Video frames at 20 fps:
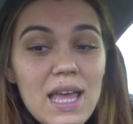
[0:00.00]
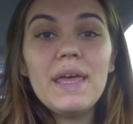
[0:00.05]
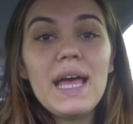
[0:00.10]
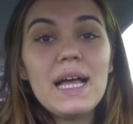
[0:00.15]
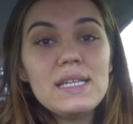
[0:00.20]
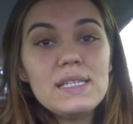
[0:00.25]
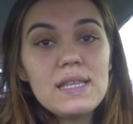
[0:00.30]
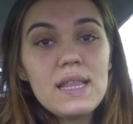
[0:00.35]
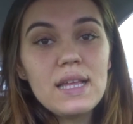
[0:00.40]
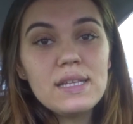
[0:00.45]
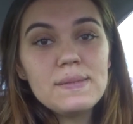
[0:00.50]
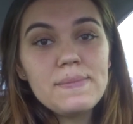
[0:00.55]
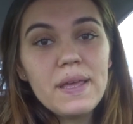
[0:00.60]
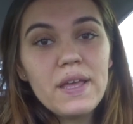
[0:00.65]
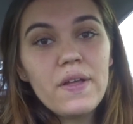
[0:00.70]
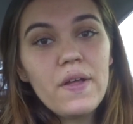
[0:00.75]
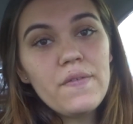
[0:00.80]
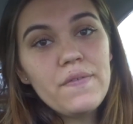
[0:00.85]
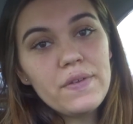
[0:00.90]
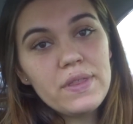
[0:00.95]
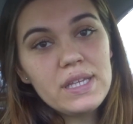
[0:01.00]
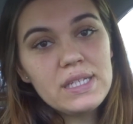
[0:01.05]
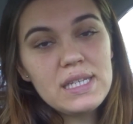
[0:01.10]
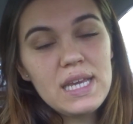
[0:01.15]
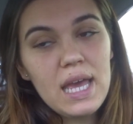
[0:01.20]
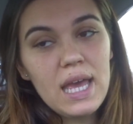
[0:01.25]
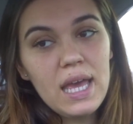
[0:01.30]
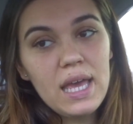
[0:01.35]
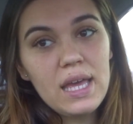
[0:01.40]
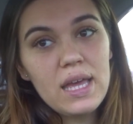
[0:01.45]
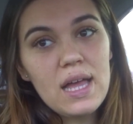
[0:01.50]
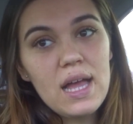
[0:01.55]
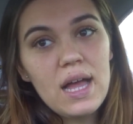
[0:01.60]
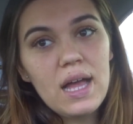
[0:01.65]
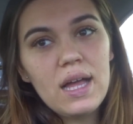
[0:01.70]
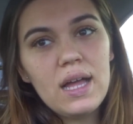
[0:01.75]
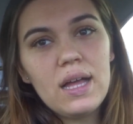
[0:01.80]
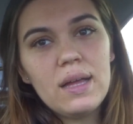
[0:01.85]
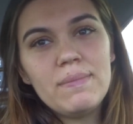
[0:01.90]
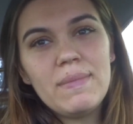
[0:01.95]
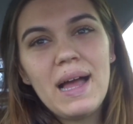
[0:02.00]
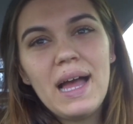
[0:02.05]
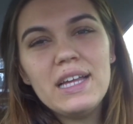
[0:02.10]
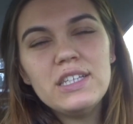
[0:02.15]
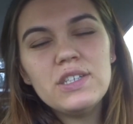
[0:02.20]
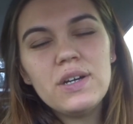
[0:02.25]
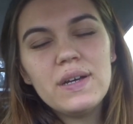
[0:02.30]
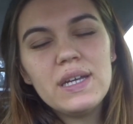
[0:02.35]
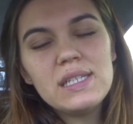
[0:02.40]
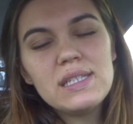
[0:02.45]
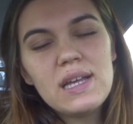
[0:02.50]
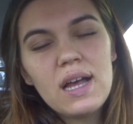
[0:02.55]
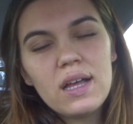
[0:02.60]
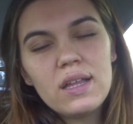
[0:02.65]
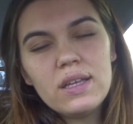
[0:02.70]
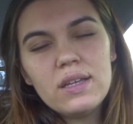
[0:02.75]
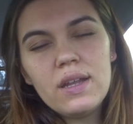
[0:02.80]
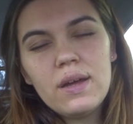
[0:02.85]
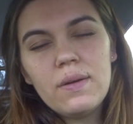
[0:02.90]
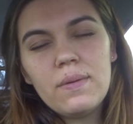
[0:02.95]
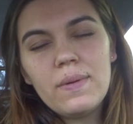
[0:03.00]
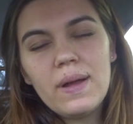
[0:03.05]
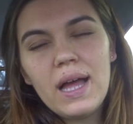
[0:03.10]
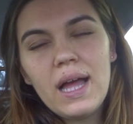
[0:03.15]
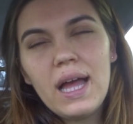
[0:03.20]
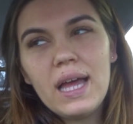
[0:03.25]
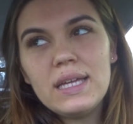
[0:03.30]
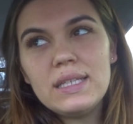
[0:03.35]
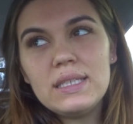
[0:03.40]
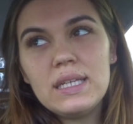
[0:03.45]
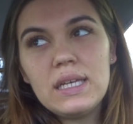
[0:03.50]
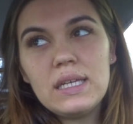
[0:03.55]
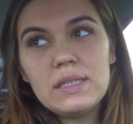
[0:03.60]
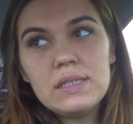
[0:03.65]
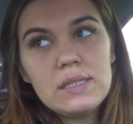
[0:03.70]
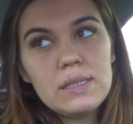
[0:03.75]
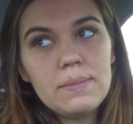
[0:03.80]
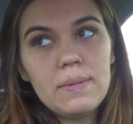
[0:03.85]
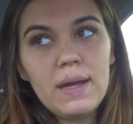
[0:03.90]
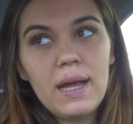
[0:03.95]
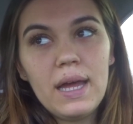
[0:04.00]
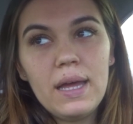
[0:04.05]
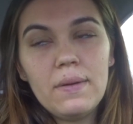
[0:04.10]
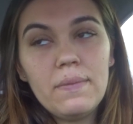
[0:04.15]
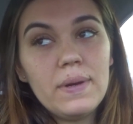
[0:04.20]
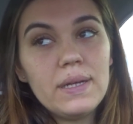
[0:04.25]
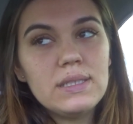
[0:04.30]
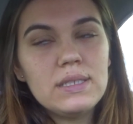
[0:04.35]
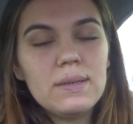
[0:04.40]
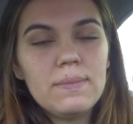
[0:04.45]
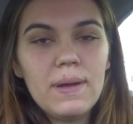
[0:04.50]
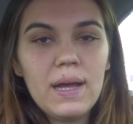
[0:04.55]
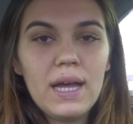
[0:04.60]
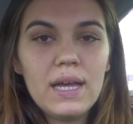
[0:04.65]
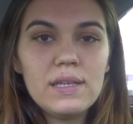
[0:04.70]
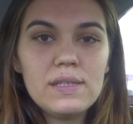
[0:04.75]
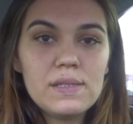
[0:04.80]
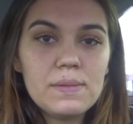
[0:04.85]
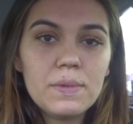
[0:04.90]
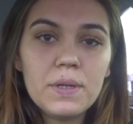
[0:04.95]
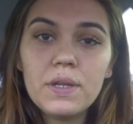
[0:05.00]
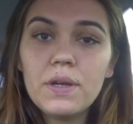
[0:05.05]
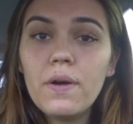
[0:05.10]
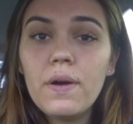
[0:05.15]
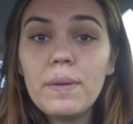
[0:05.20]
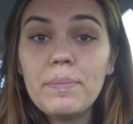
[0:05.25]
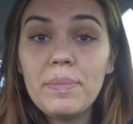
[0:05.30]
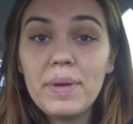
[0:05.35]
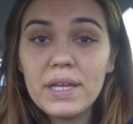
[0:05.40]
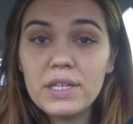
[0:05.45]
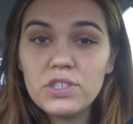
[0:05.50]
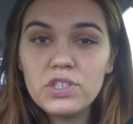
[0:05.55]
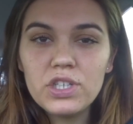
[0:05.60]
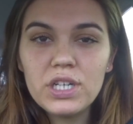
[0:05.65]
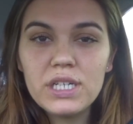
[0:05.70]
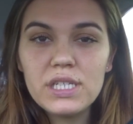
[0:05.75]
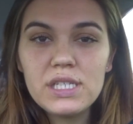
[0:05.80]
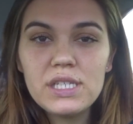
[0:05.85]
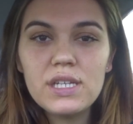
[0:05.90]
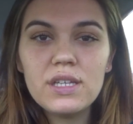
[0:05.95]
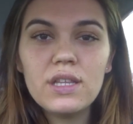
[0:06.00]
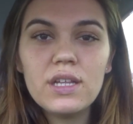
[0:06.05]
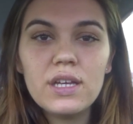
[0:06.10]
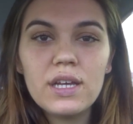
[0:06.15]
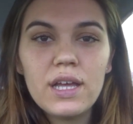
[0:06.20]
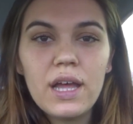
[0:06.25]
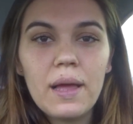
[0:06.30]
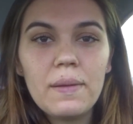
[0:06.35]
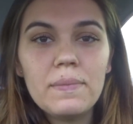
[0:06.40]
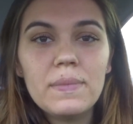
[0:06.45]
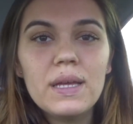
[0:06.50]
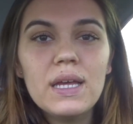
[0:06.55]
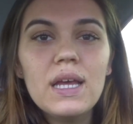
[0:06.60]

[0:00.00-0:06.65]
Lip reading: Yeah, so that's my goal for the day. I don't exactly know what I need to buy, I want to buy, so I'm gonna go on Pinterest and look up